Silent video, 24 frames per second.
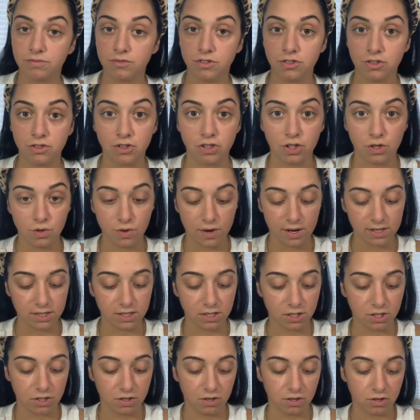show you guys
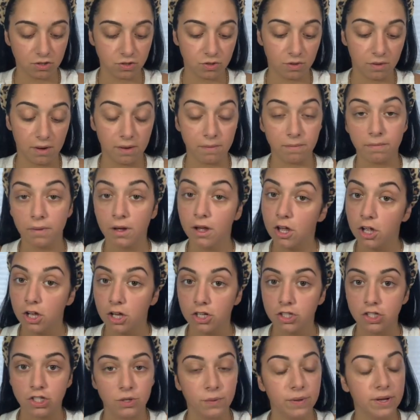this look, so I'm
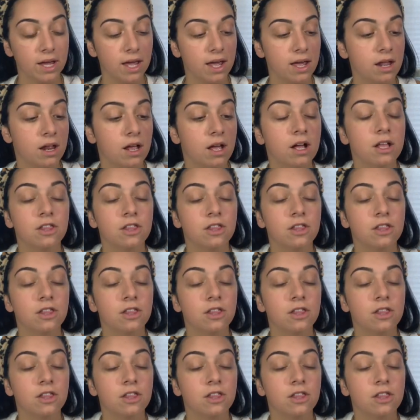doing it.